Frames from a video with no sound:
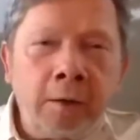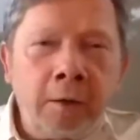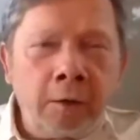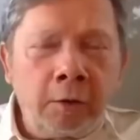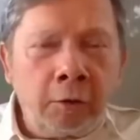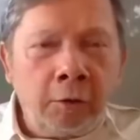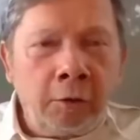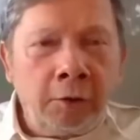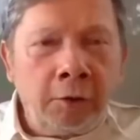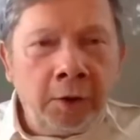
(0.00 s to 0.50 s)

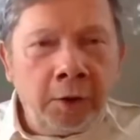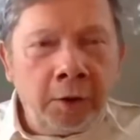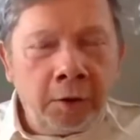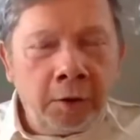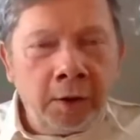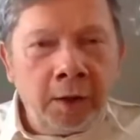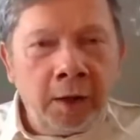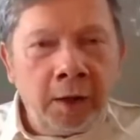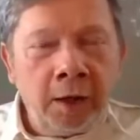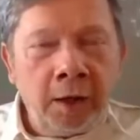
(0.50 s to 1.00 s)

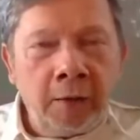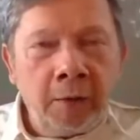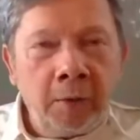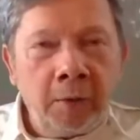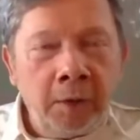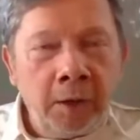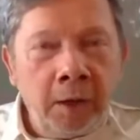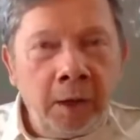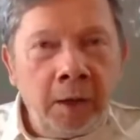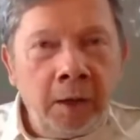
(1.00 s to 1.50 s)
conditioning
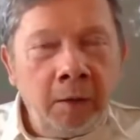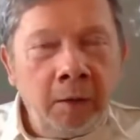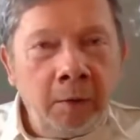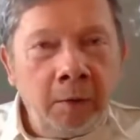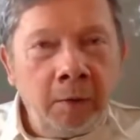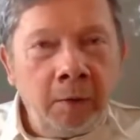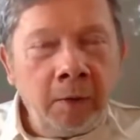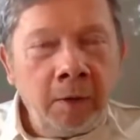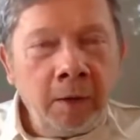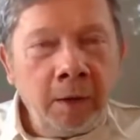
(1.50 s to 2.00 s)
within
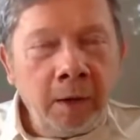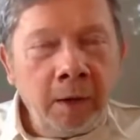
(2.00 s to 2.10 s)
you.